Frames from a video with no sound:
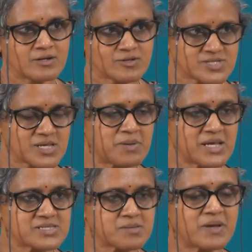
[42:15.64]
to
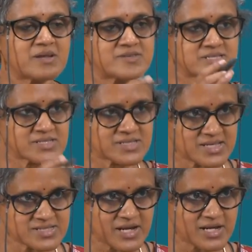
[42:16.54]
stabilize the pelvis
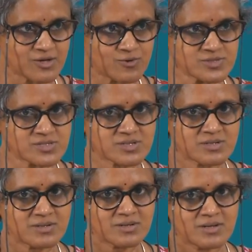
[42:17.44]
is reduced
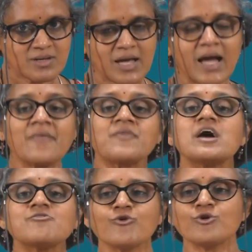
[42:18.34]
and
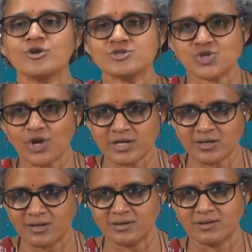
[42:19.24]
therefore, your
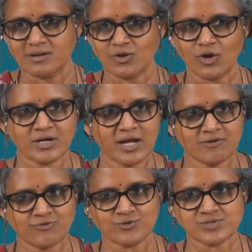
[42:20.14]
joint
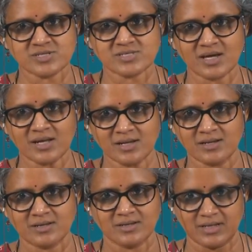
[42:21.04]
contact forces are
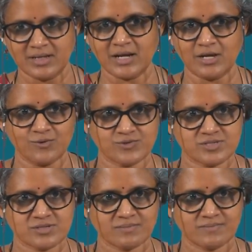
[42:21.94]

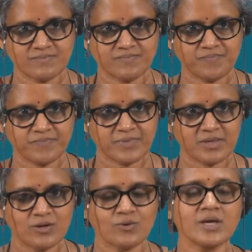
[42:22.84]
reduced.
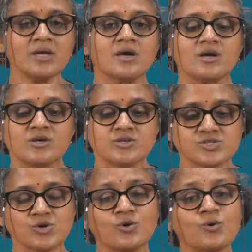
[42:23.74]
Okay.
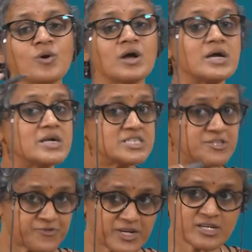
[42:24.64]
So,
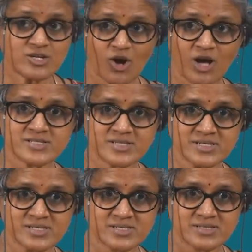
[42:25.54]
different
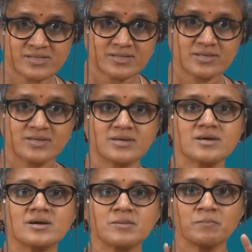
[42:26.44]
causes,
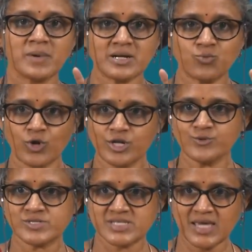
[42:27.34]
but what
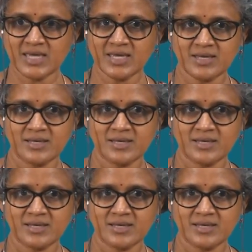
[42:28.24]
you see